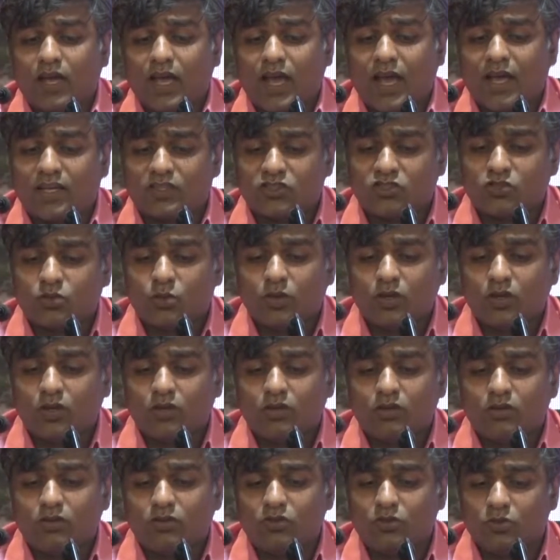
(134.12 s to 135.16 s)

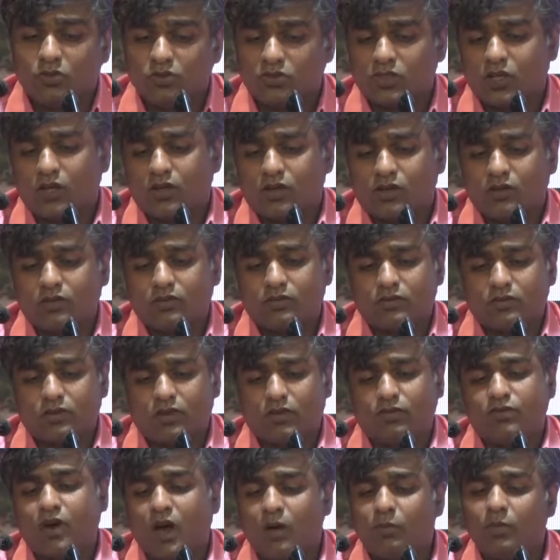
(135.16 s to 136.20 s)
actual user, the
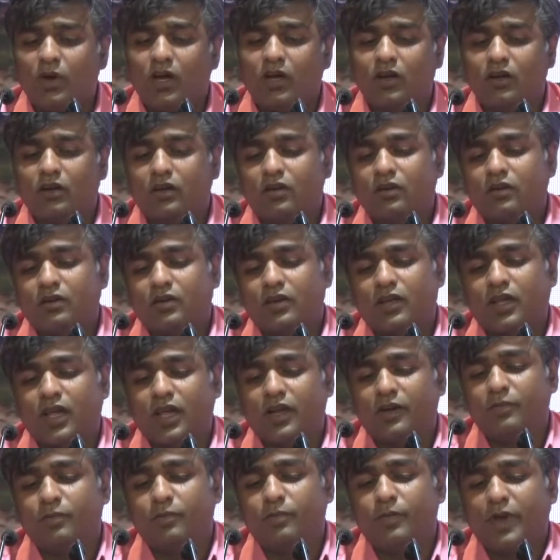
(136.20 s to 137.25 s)
farmer,
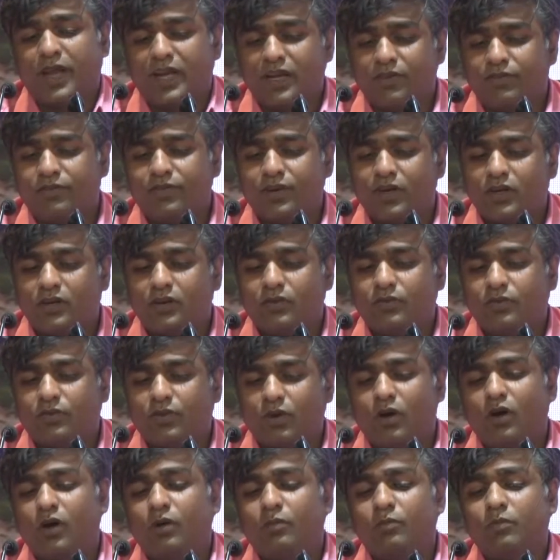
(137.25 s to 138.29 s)
can benefit
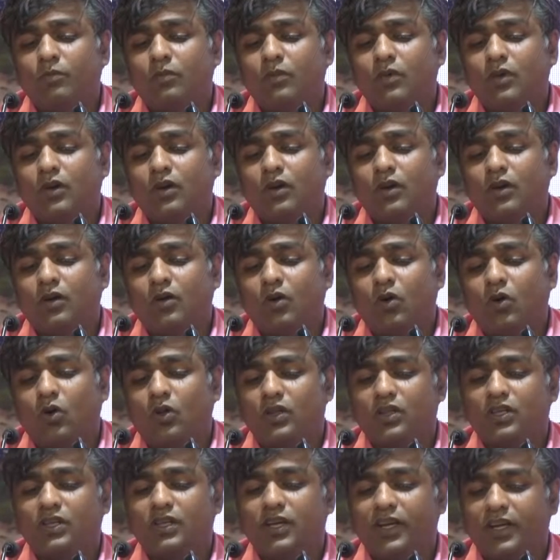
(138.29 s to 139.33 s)
from all
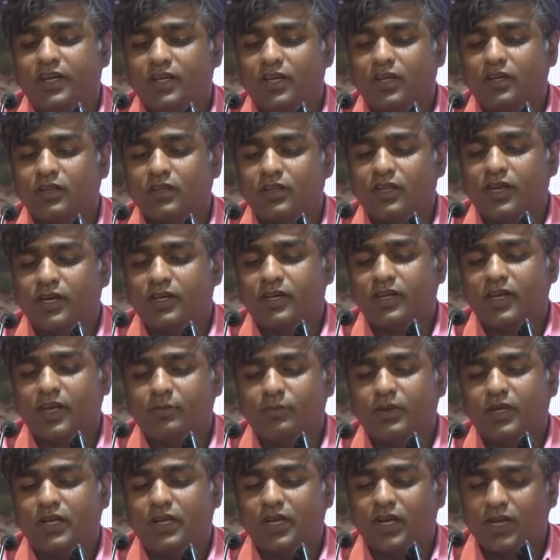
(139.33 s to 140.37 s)
the data that can
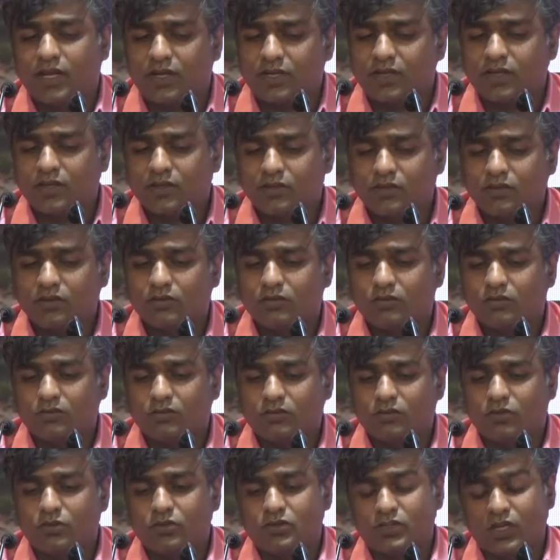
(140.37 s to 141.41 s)
be collected
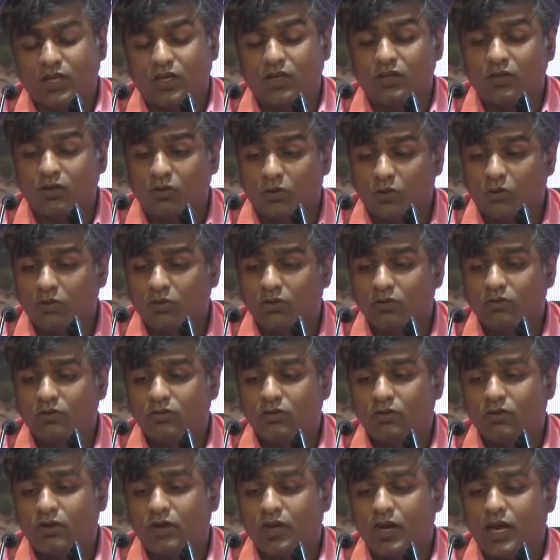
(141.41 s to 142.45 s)
using a drone
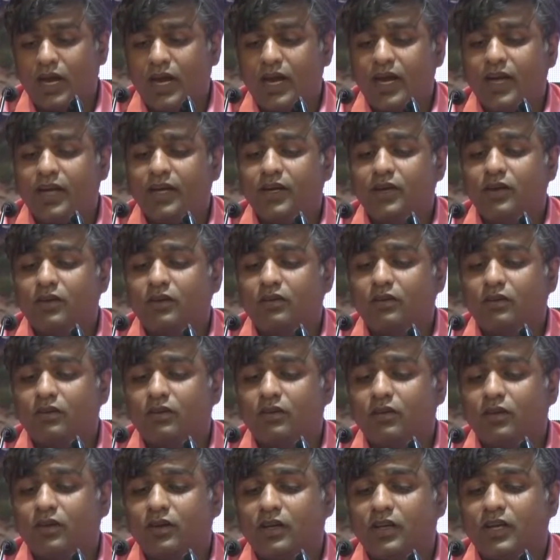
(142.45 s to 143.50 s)
and
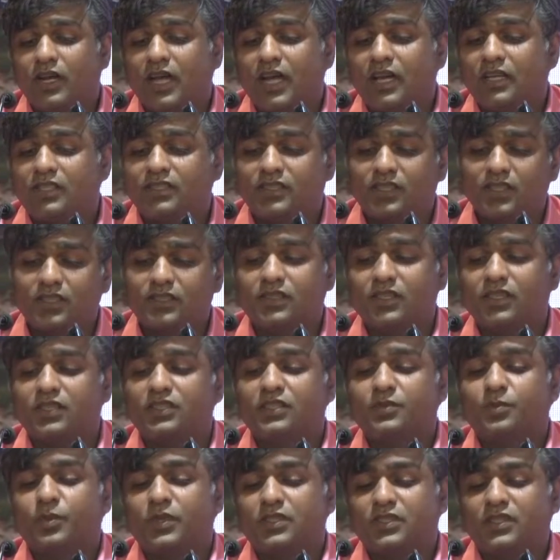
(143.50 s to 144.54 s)
analysis
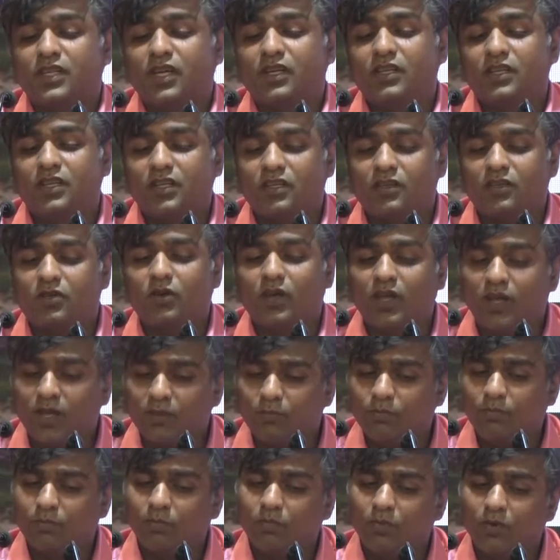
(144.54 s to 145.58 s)
is presented to
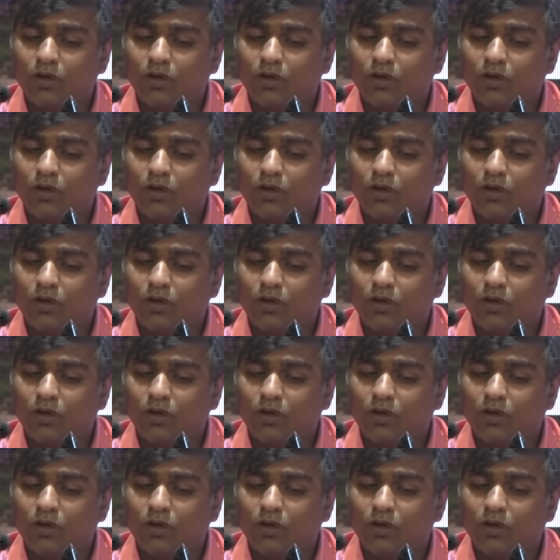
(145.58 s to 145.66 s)
him